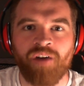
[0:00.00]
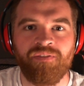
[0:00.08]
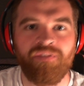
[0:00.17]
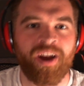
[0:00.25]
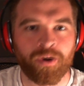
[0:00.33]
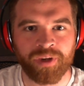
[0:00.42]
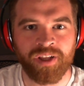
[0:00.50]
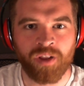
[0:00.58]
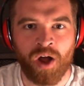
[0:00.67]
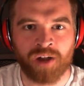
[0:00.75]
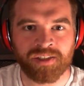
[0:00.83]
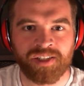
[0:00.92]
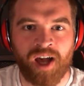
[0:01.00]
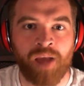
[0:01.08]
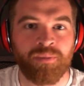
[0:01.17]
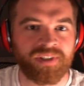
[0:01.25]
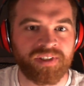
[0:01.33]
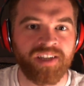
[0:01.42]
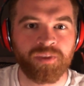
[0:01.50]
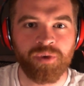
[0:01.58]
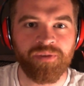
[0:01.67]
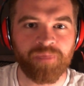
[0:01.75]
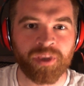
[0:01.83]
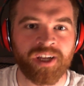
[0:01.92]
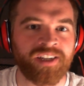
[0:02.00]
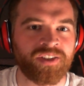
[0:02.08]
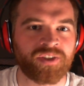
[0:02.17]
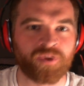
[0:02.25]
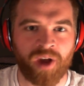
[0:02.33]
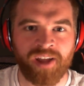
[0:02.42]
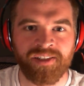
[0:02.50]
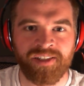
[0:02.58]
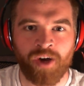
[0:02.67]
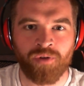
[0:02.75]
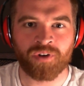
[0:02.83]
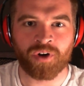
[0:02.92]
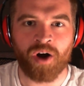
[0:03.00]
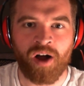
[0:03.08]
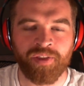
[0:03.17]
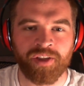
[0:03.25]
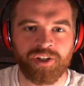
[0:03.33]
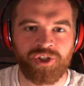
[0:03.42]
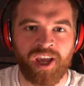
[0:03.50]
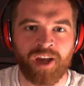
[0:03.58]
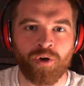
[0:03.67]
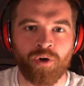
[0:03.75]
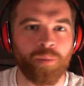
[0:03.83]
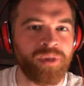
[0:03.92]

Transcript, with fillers: a very long time since we've played Skred Delver on the channel